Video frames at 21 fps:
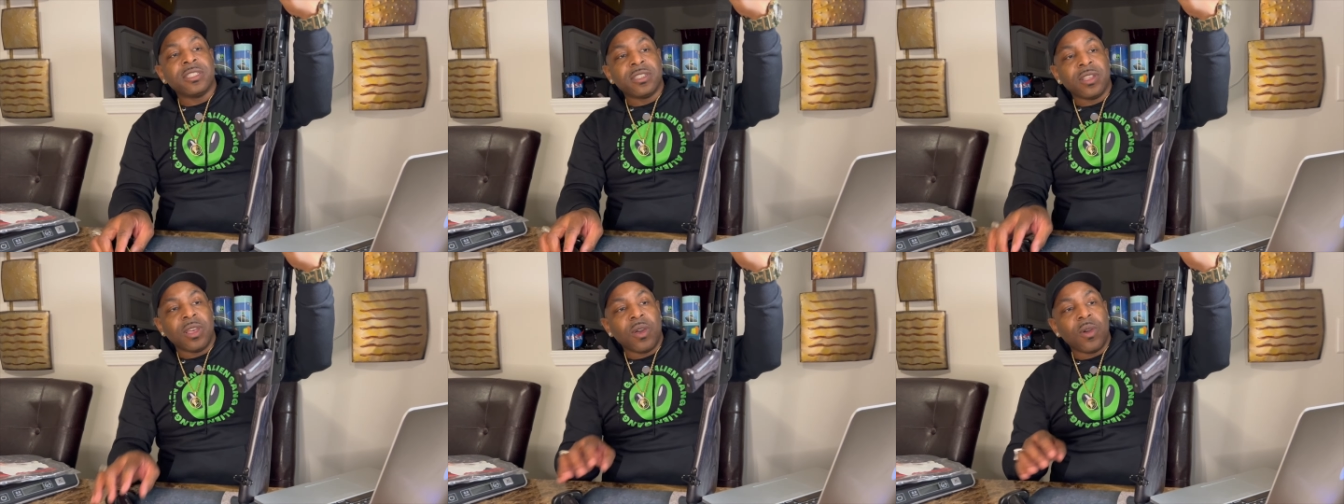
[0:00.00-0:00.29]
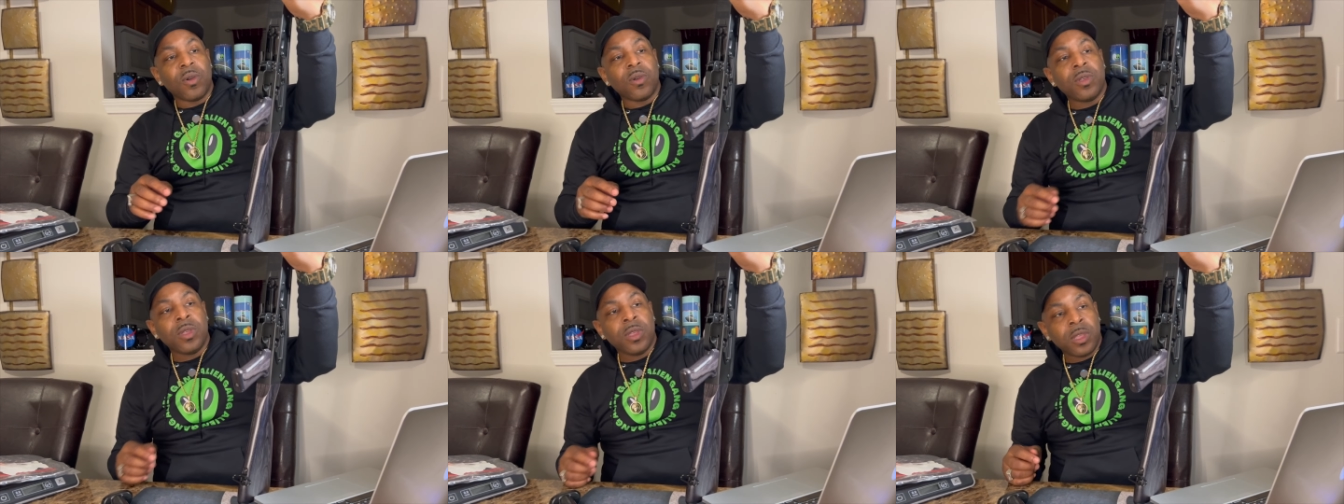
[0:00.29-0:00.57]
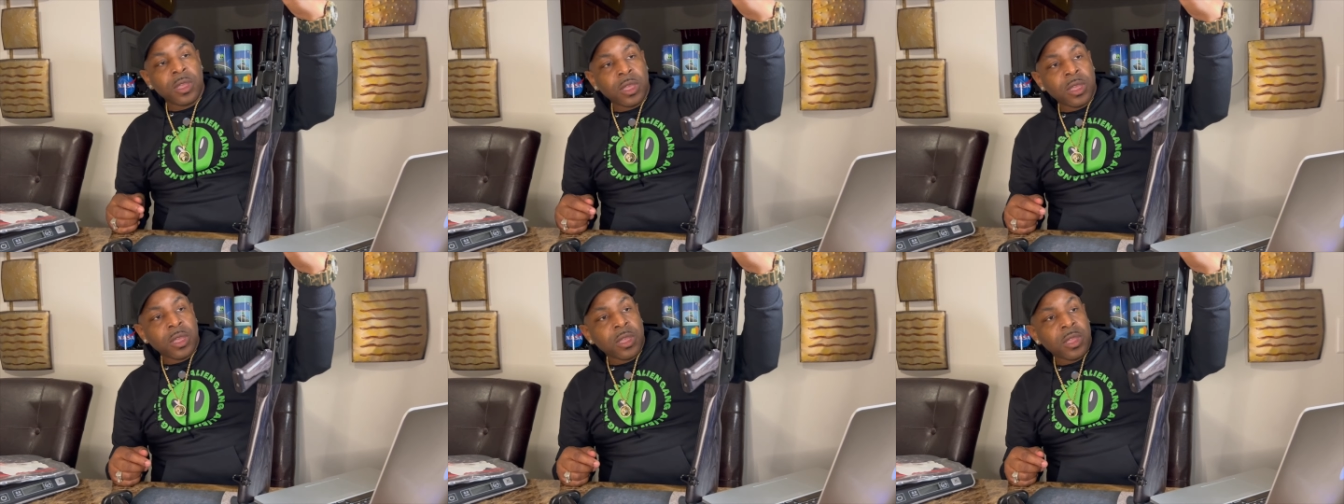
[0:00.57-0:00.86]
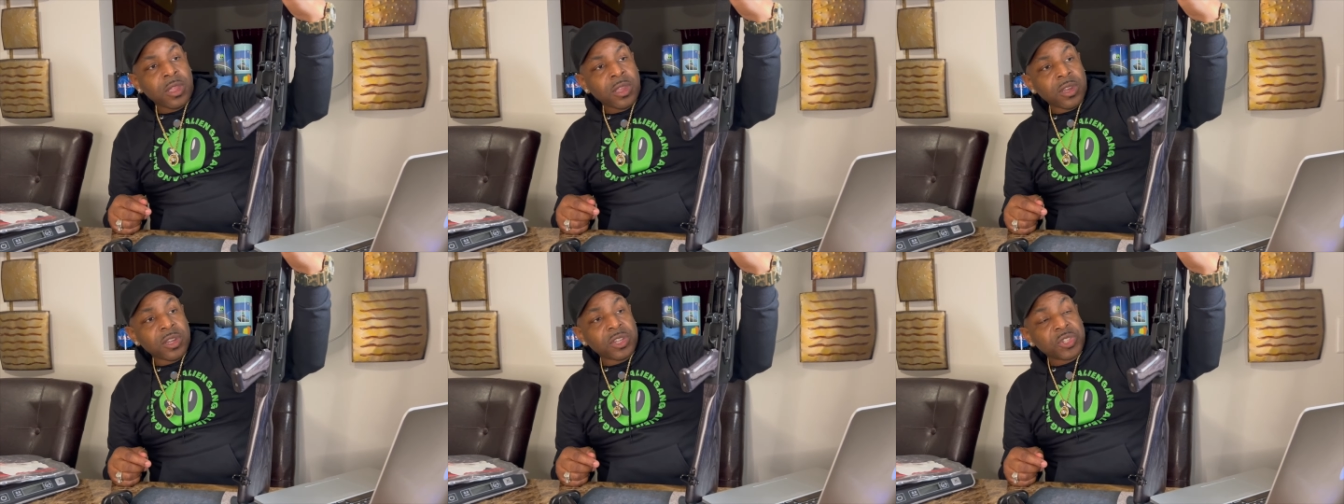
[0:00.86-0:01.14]
So
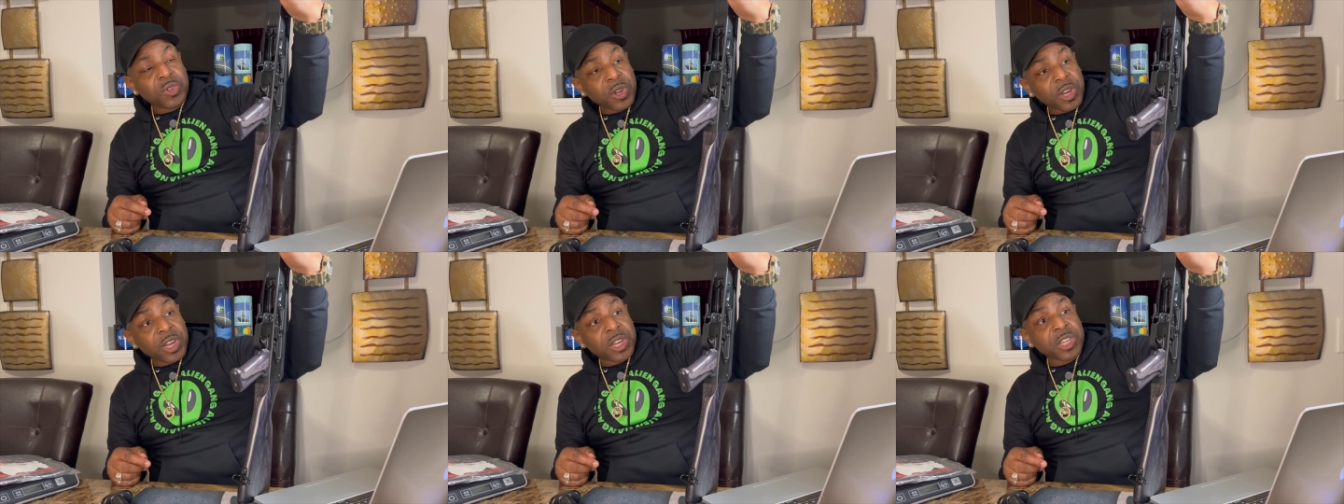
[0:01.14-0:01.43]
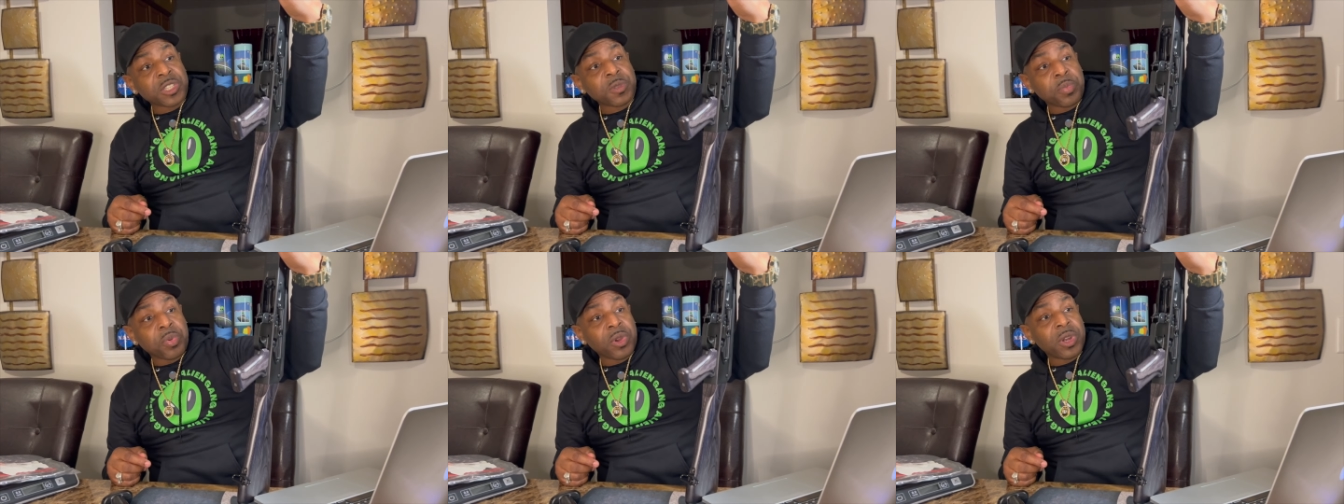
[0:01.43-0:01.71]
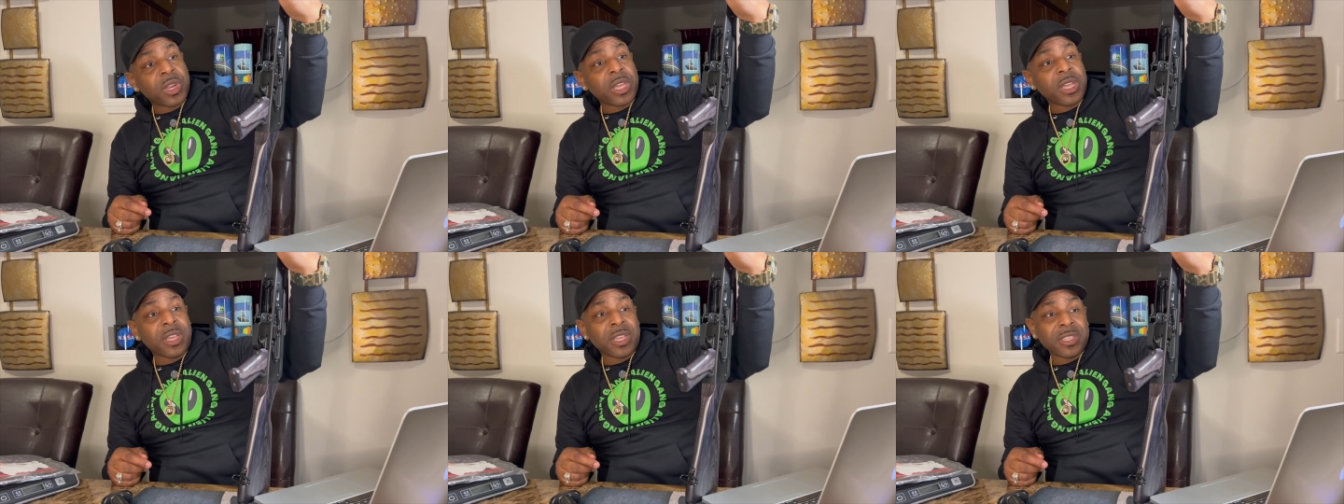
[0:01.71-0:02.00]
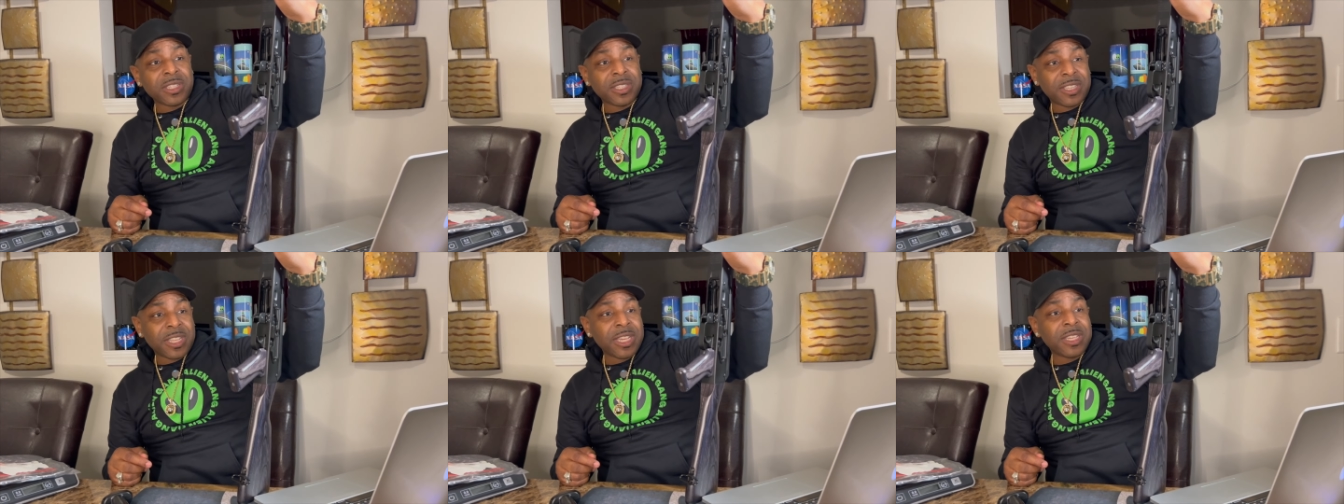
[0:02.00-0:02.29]
the trigger is pretty,
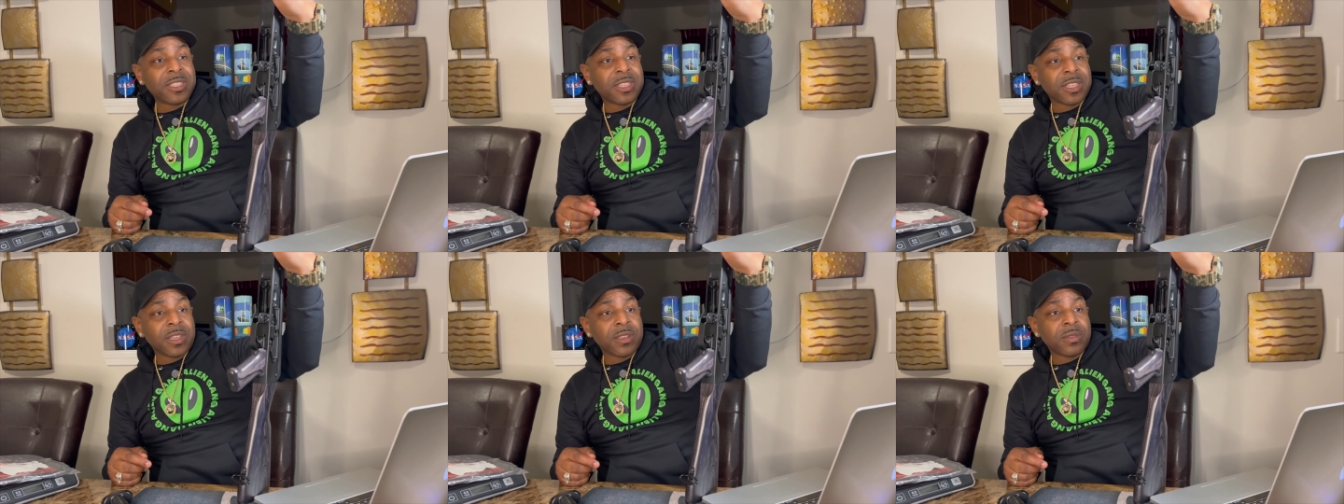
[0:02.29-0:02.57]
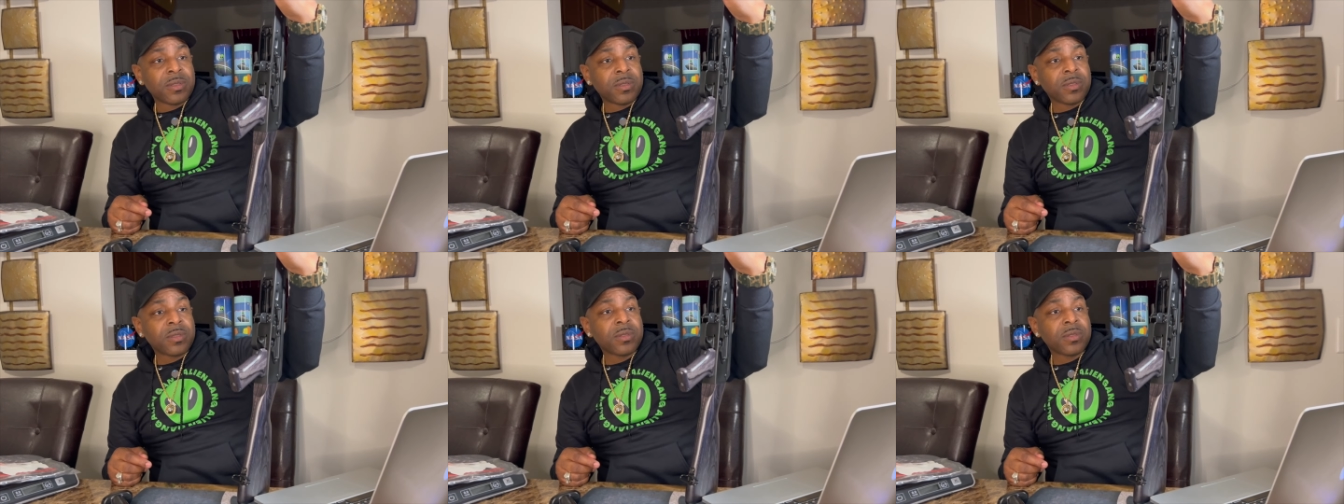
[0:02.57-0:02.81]
it's decent.